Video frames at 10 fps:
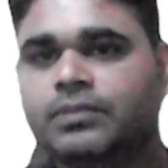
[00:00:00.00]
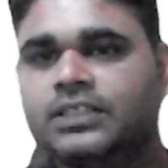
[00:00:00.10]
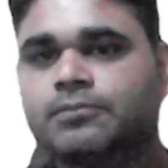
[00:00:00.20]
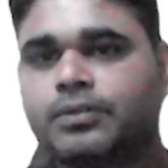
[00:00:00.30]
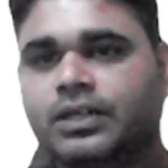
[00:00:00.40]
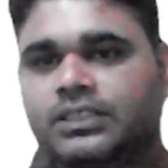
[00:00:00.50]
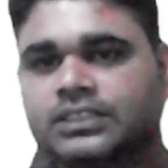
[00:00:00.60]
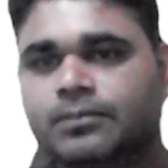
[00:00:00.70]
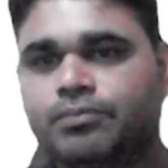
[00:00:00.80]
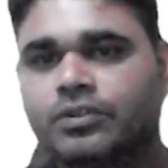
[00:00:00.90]
for
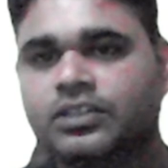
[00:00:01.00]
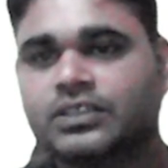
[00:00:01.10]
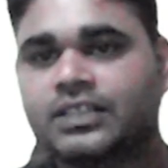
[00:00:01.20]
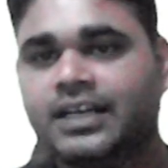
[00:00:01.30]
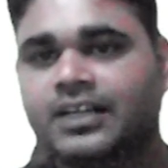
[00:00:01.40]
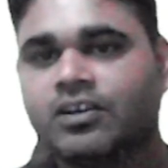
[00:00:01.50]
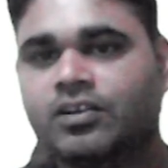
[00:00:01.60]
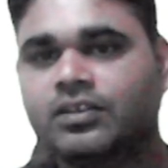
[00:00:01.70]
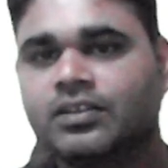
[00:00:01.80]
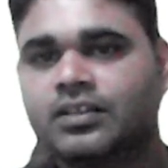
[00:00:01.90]
example the
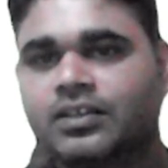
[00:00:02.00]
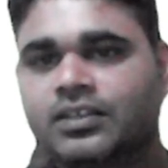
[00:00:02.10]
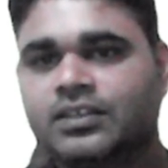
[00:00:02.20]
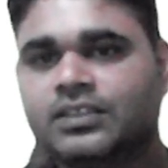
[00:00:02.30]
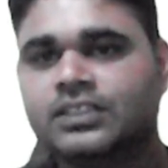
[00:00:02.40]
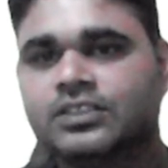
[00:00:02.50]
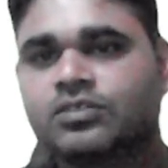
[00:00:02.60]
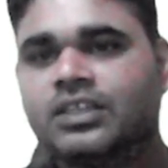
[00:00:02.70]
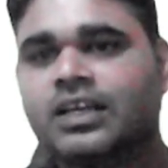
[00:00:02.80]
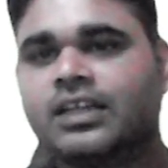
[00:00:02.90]
tendon. So
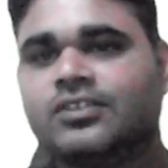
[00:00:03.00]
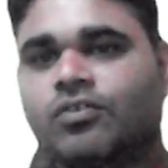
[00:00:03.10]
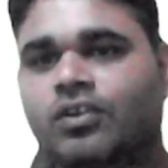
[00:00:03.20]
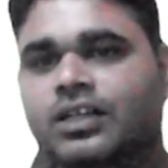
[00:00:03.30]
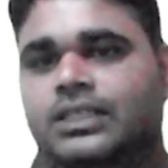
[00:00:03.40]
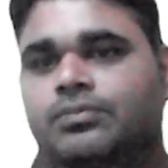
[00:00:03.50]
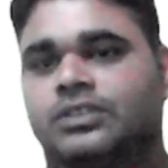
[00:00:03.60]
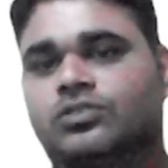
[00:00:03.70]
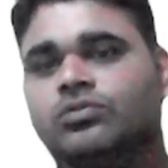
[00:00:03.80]
they are the connective tissue.